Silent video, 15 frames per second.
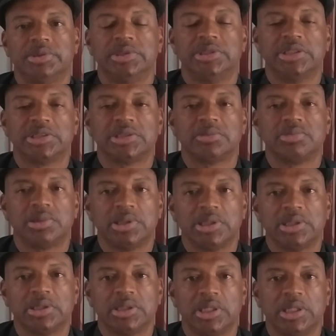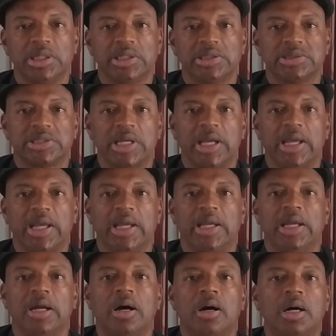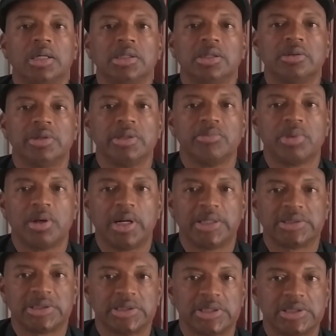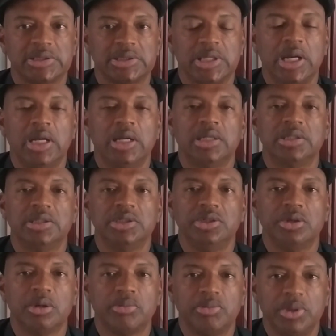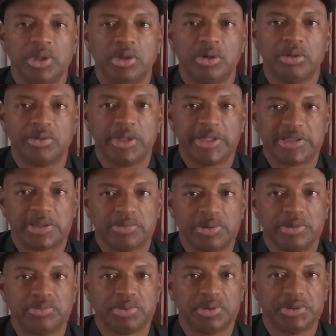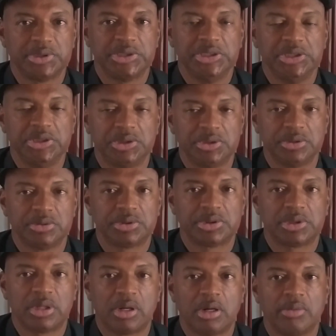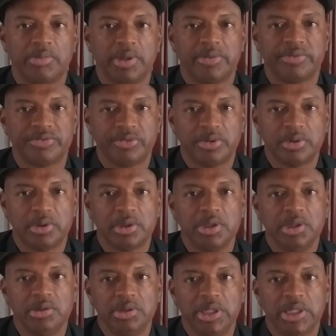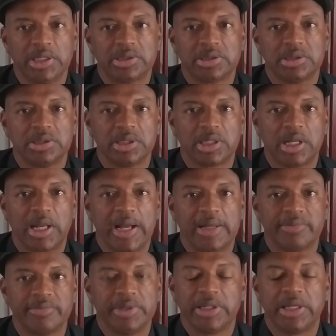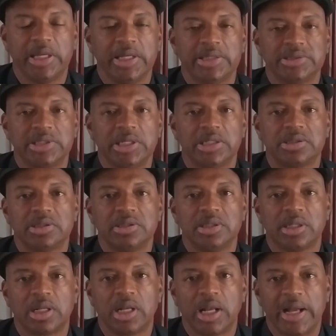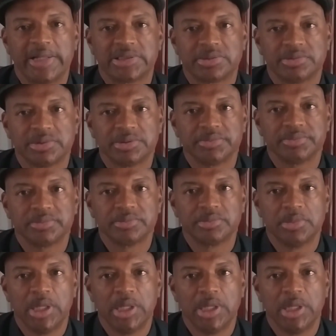discipline is an ongoing process. Your discipline procedures start before you get to the kids get to the classroom,